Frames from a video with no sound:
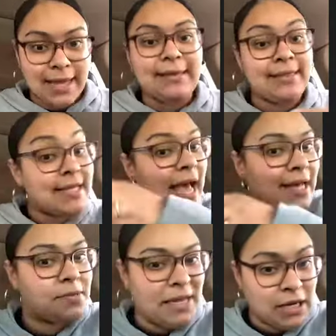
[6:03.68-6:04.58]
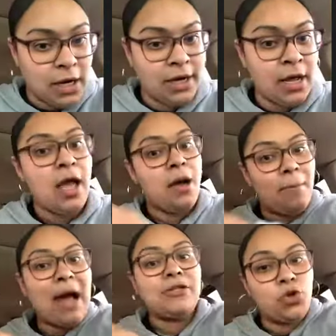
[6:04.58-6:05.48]
Like this has to be done
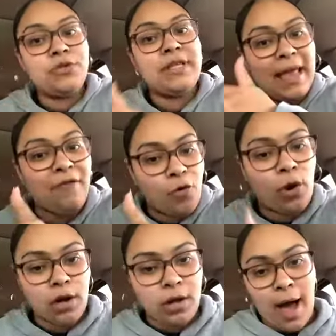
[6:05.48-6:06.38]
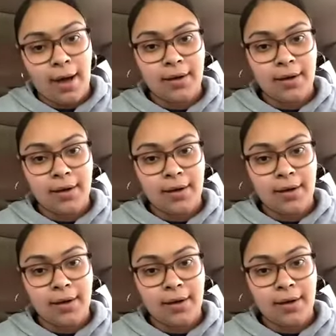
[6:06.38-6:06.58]
by Tuesday at four o'clock.